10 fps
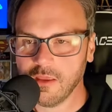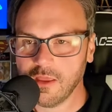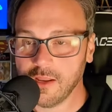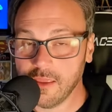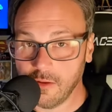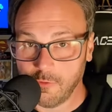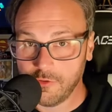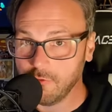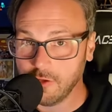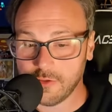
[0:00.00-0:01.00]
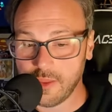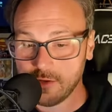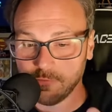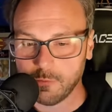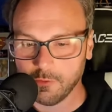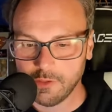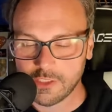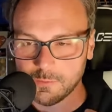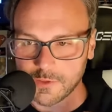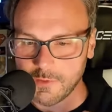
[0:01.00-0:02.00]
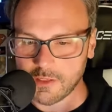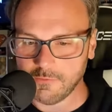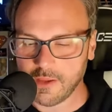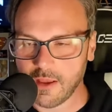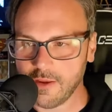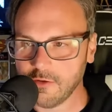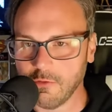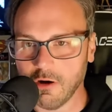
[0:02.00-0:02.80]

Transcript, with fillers: And again, whether you look at that as from a religious perspective, like I do,